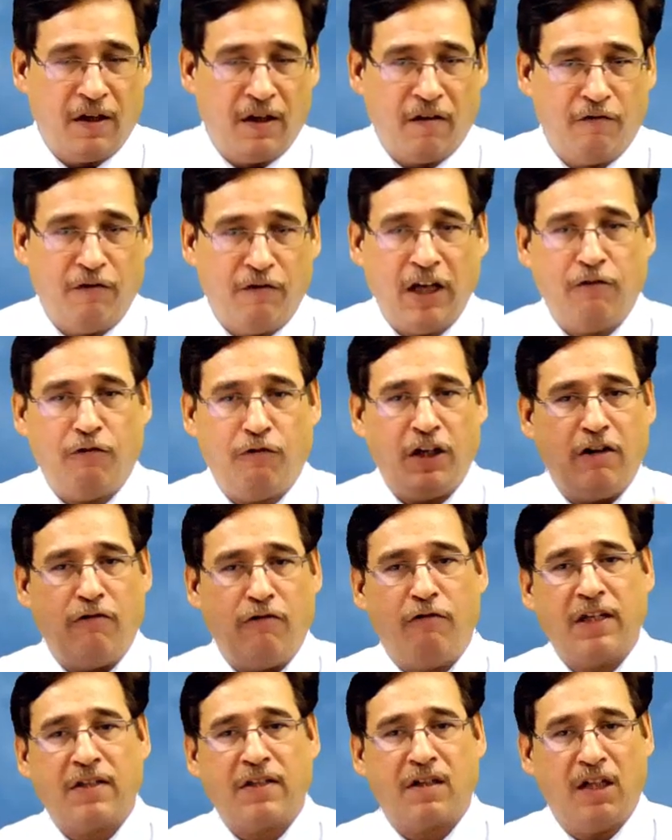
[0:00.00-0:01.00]
When we
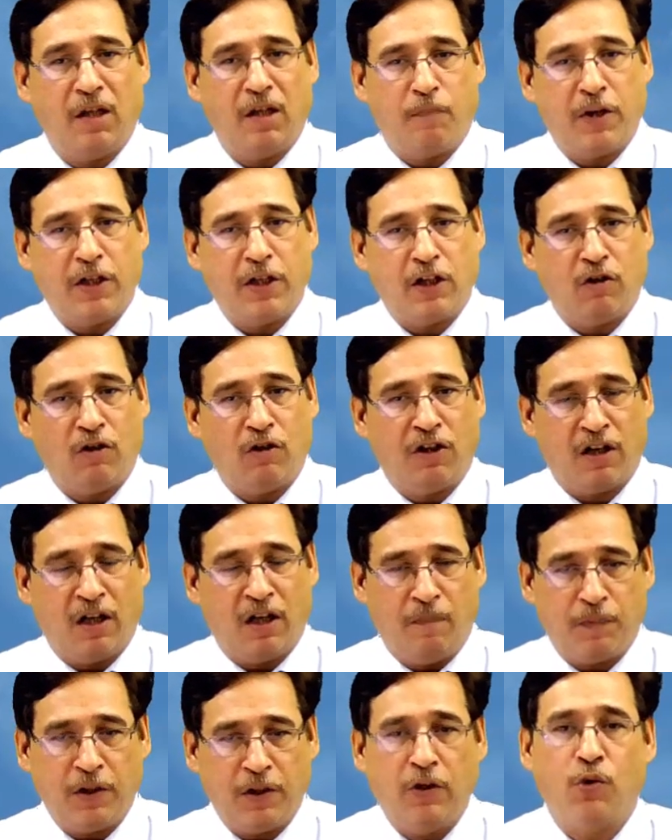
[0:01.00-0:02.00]
invest in a particular
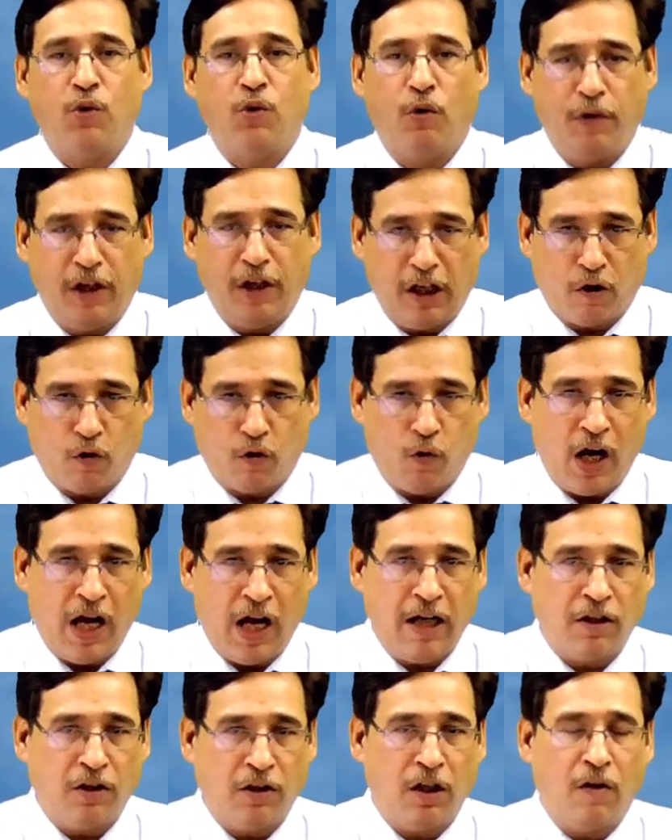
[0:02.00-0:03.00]
company, do we
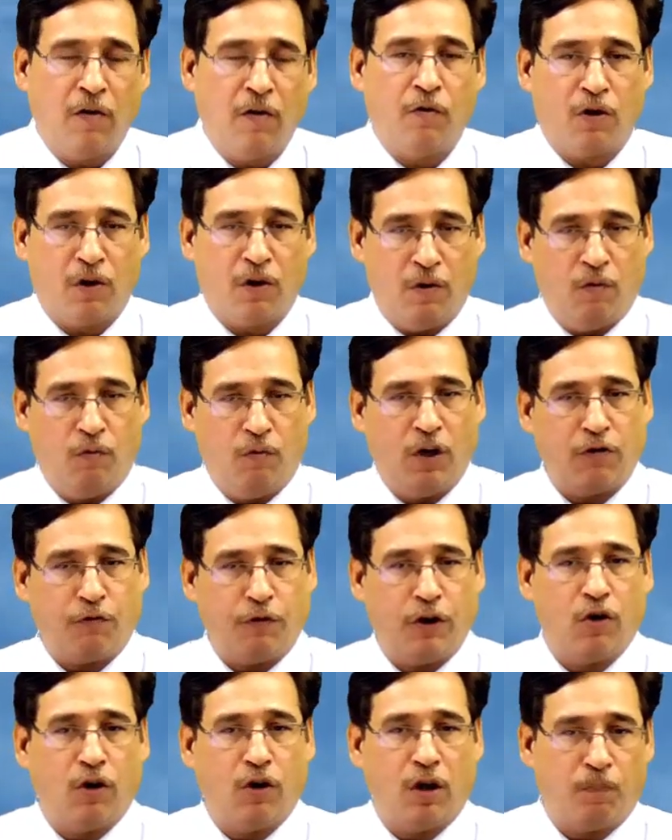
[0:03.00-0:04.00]
acquire the what
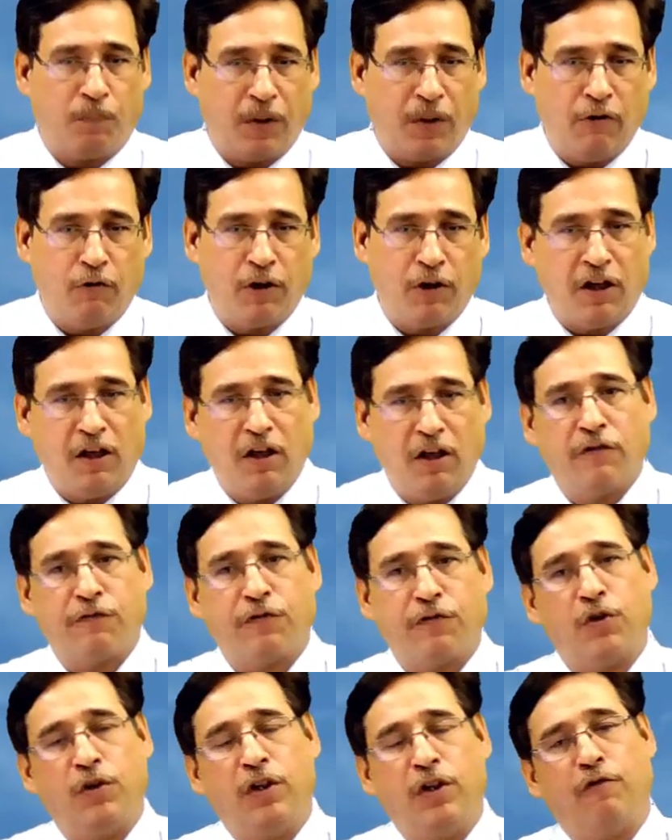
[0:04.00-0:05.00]
we call power
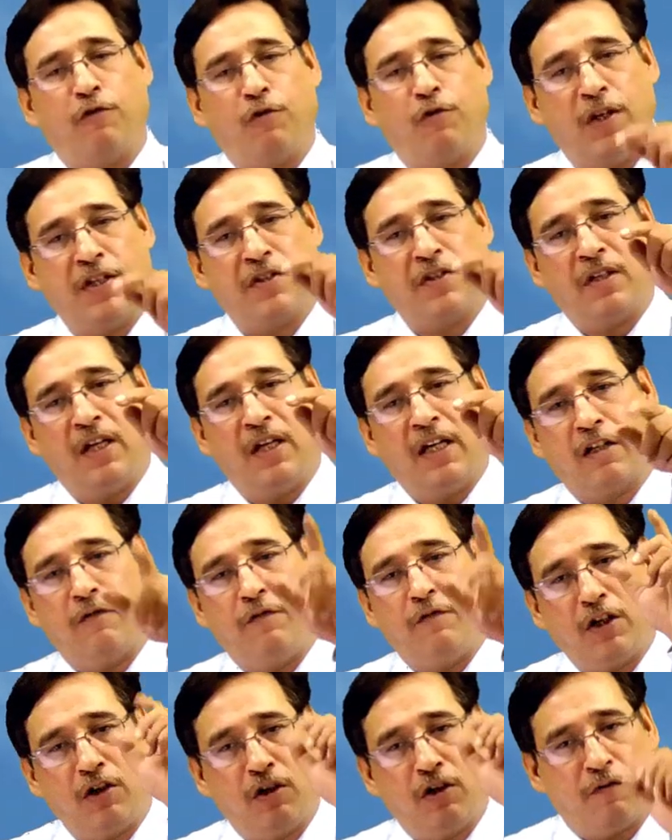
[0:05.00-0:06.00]
enough to influence the
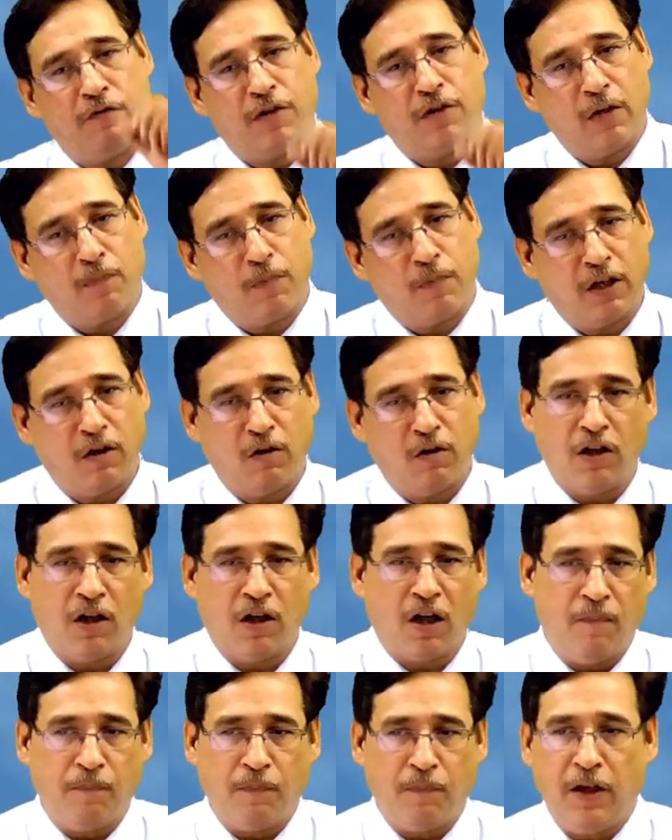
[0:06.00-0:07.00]
activity of that particular
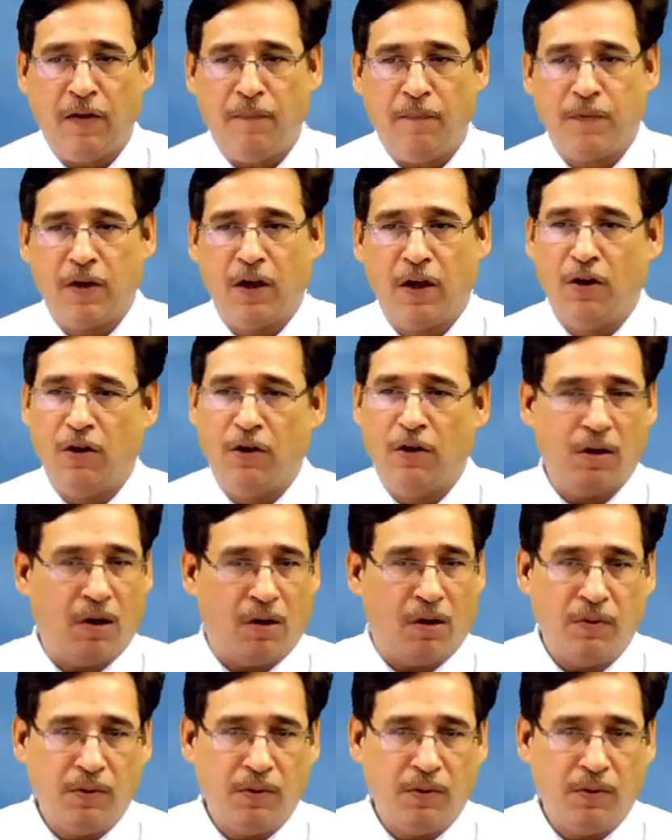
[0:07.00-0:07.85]
company? No.